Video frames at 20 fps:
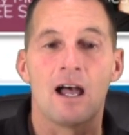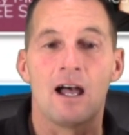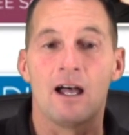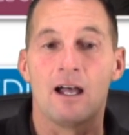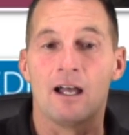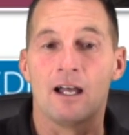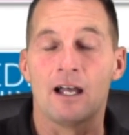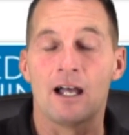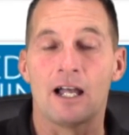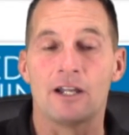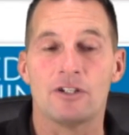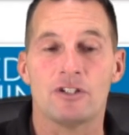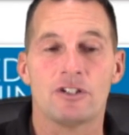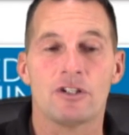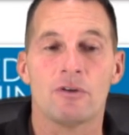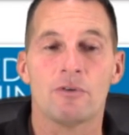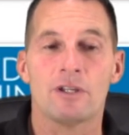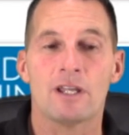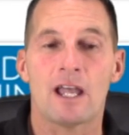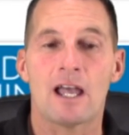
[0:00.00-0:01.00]
I
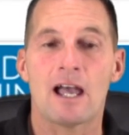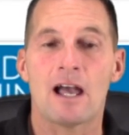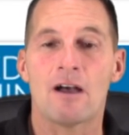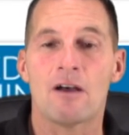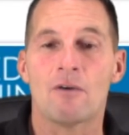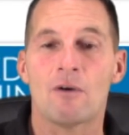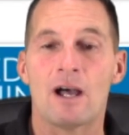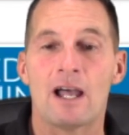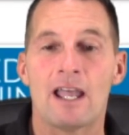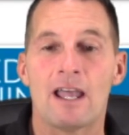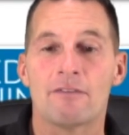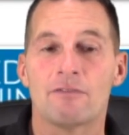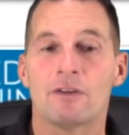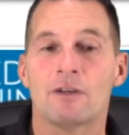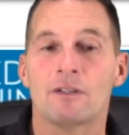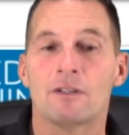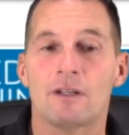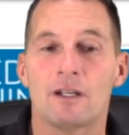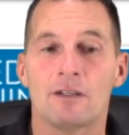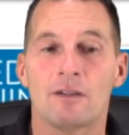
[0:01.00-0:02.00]
show you how I have
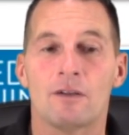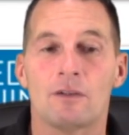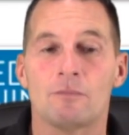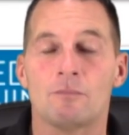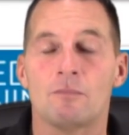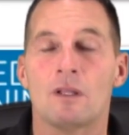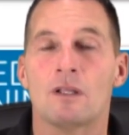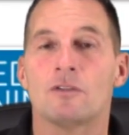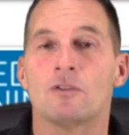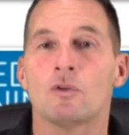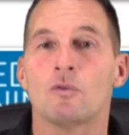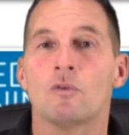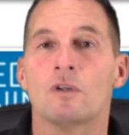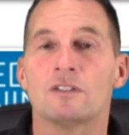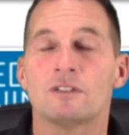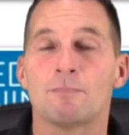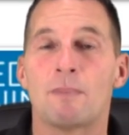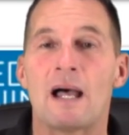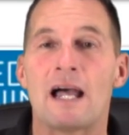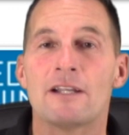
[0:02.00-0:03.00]
a
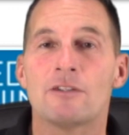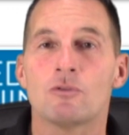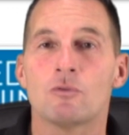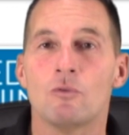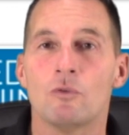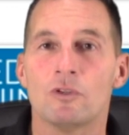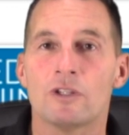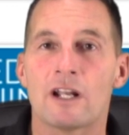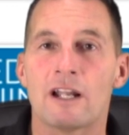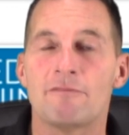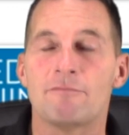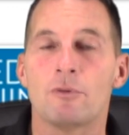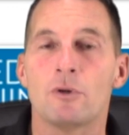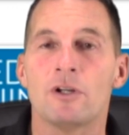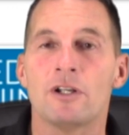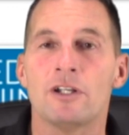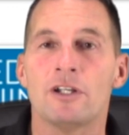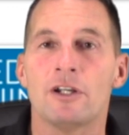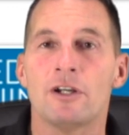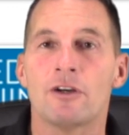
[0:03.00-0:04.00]
spy tool that I
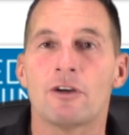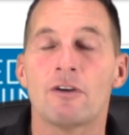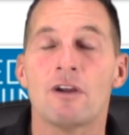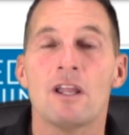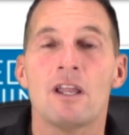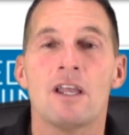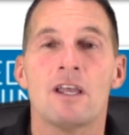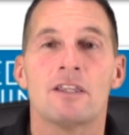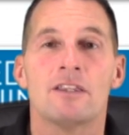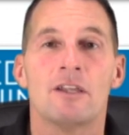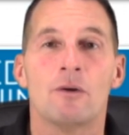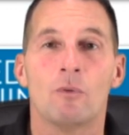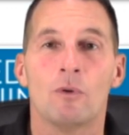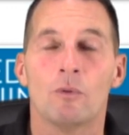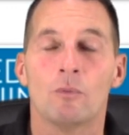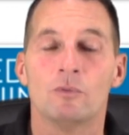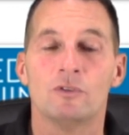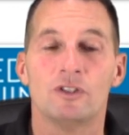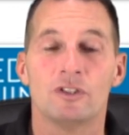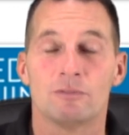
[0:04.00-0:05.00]
put in here that
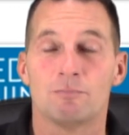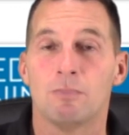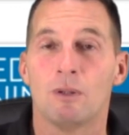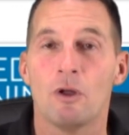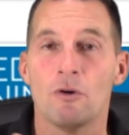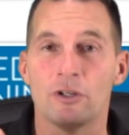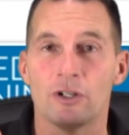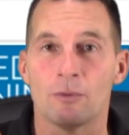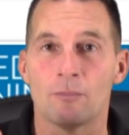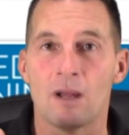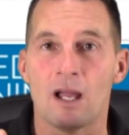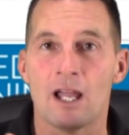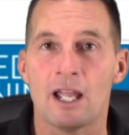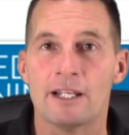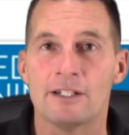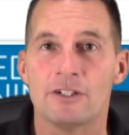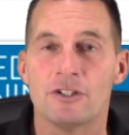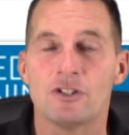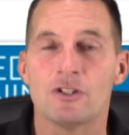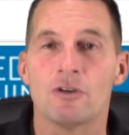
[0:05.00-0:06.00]
will just blow your
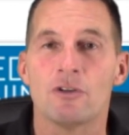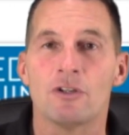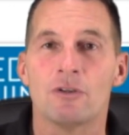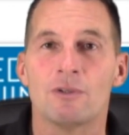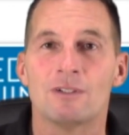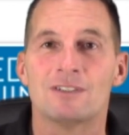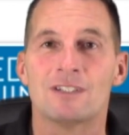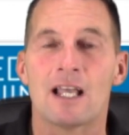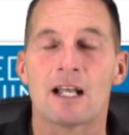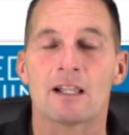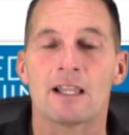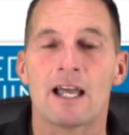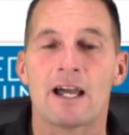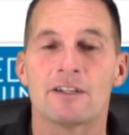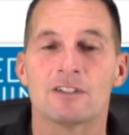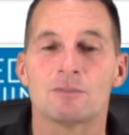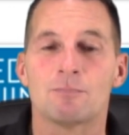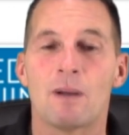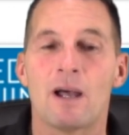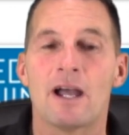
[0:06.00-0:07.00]
mind, to show you exactly how
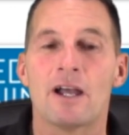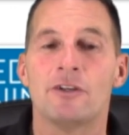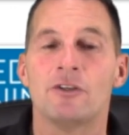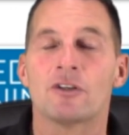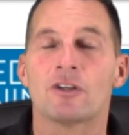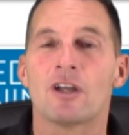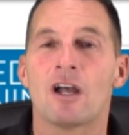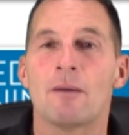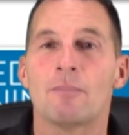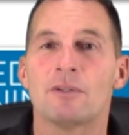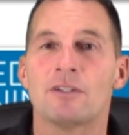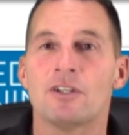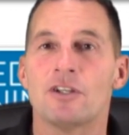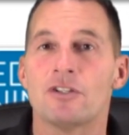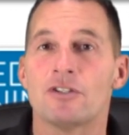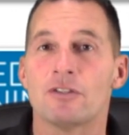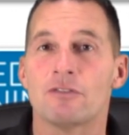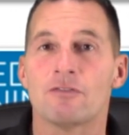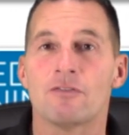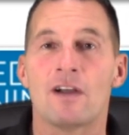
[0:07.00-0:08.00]
to spy on your
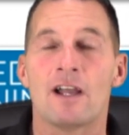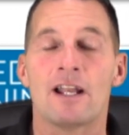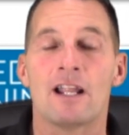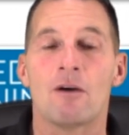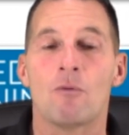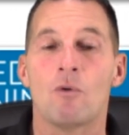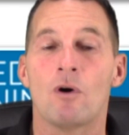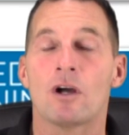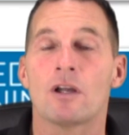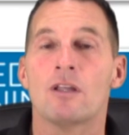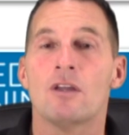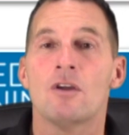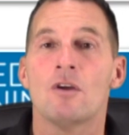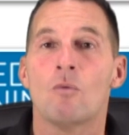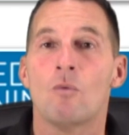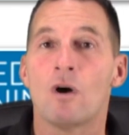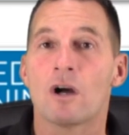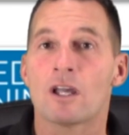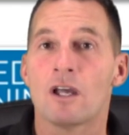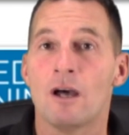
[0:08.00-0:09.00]
competition, find out
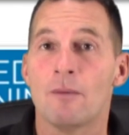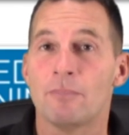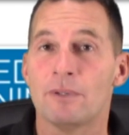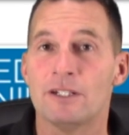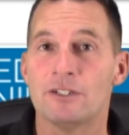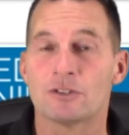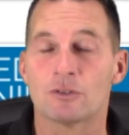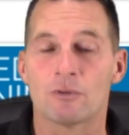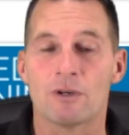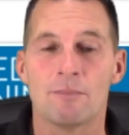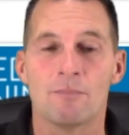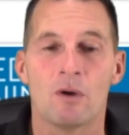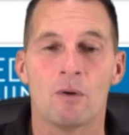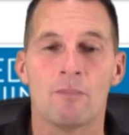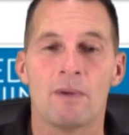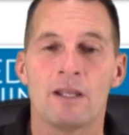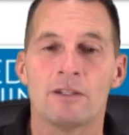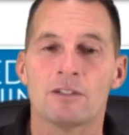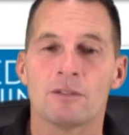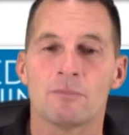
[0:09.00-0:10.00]
what companies are in
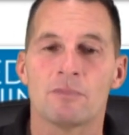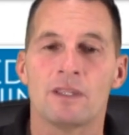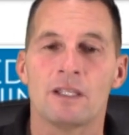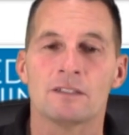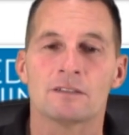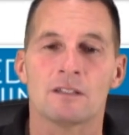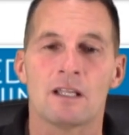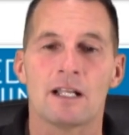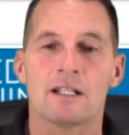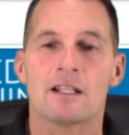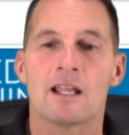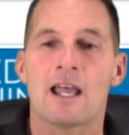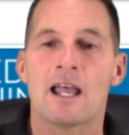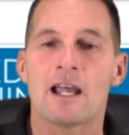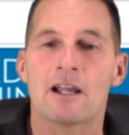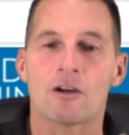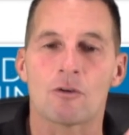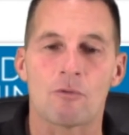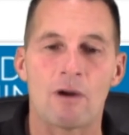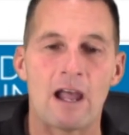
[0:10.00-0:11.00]
momentum, things like
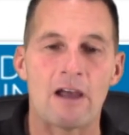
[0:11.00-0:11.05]
that.